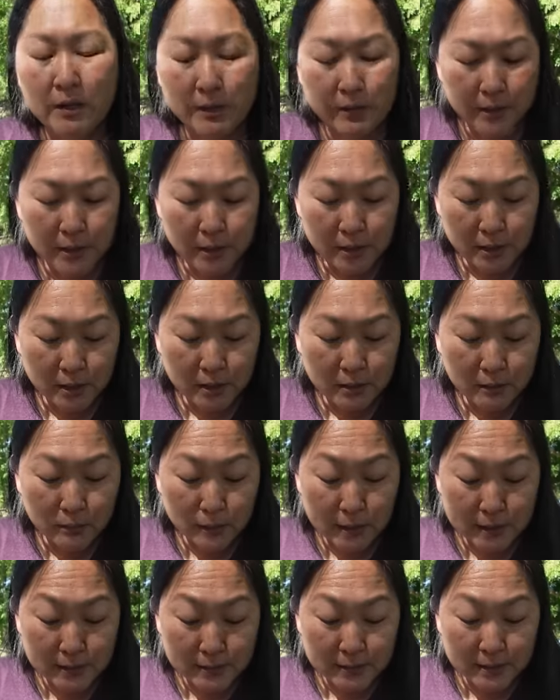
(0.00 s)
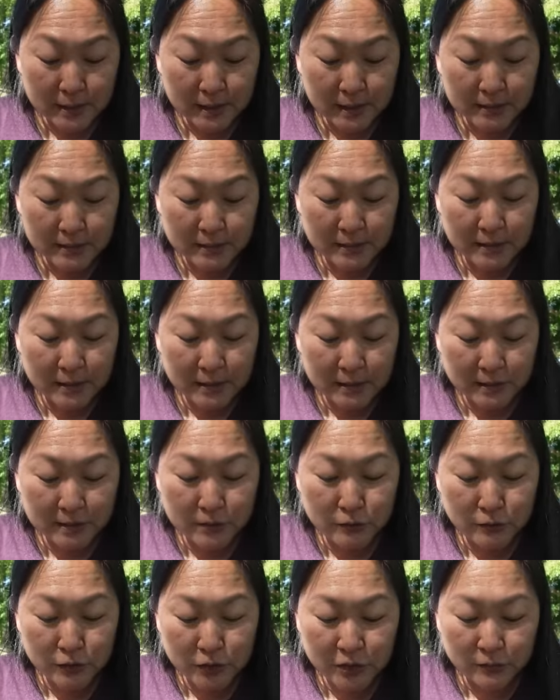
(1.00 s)
The rice has a nice
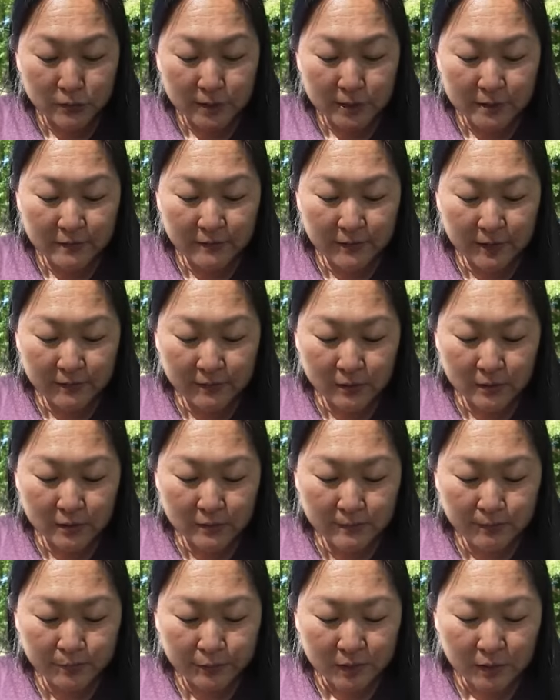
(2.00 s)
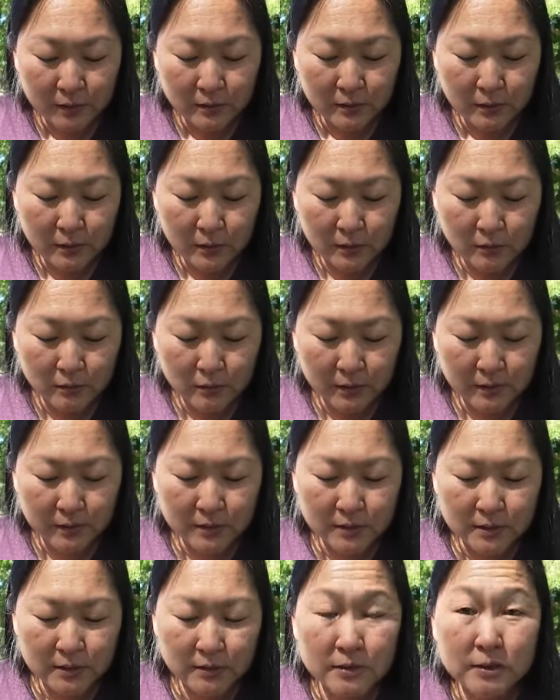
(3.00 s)
sushi rice flavor. Oh, and
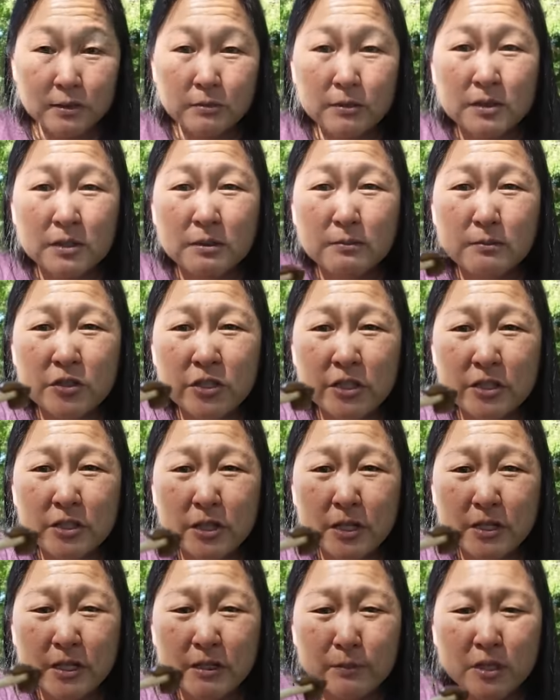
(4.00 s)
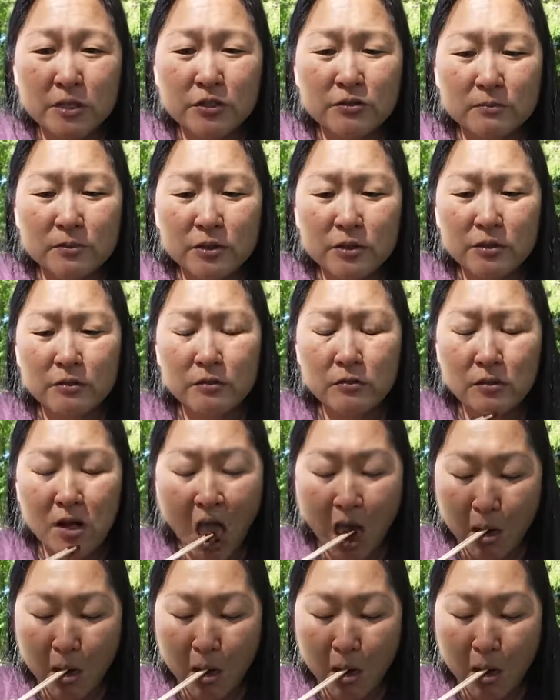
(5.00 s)
there's also some shiitake mushroom too.